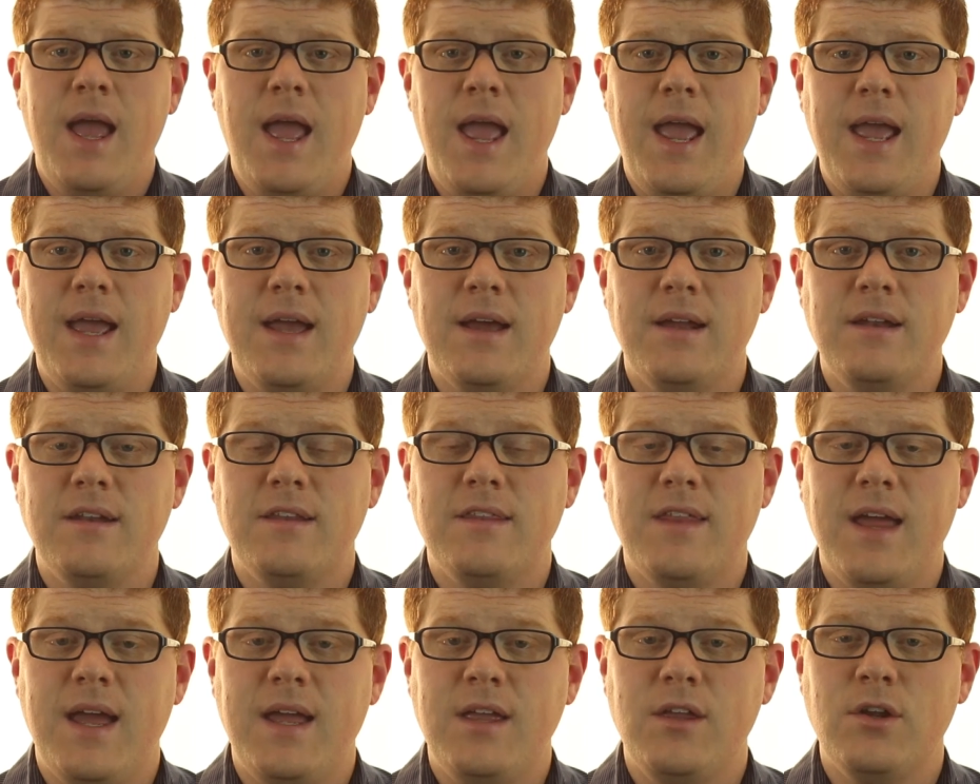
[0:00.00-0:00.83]
and
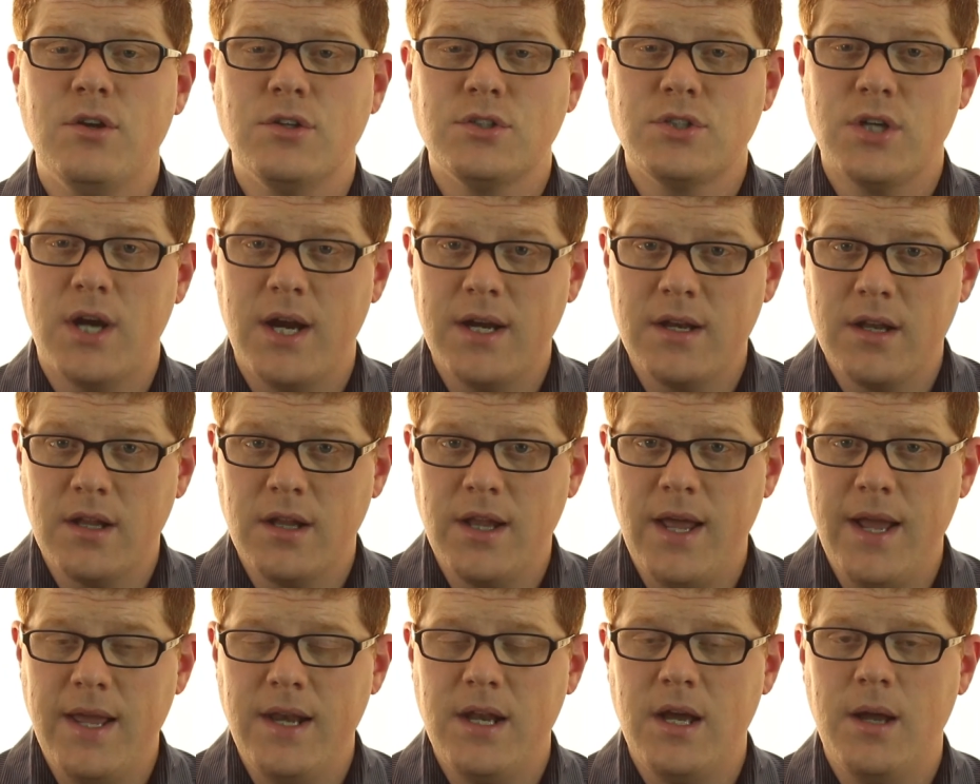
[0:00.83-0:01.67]
that you're trying to
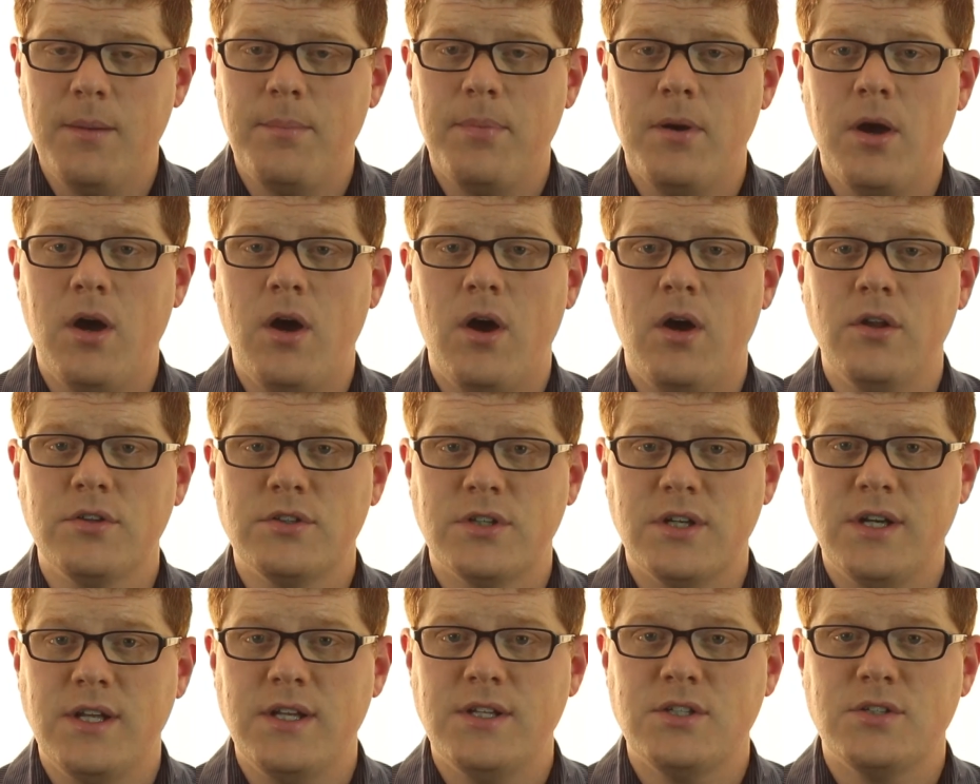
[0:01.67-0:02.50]
line up
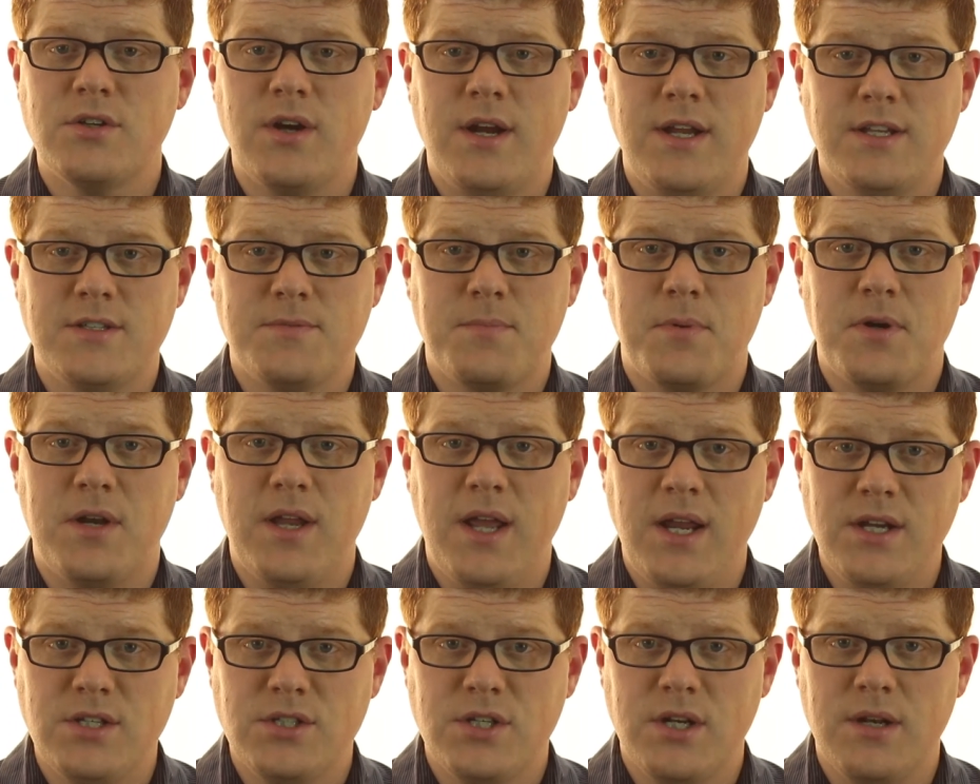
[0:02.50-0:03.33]
alternate
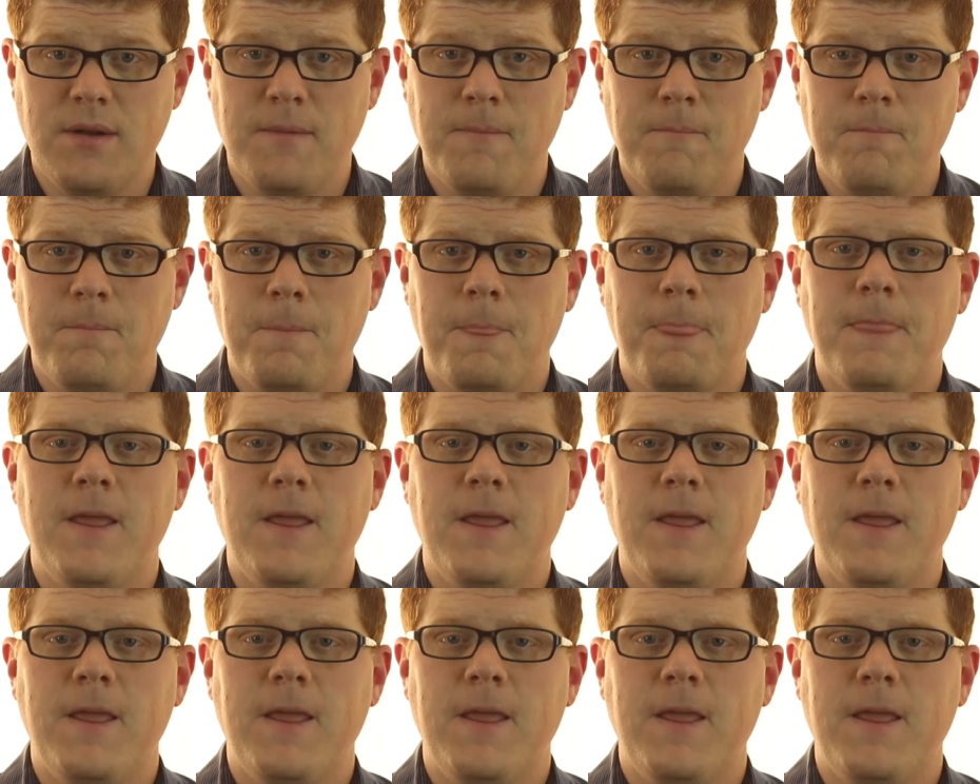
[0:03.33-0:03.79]
transportation.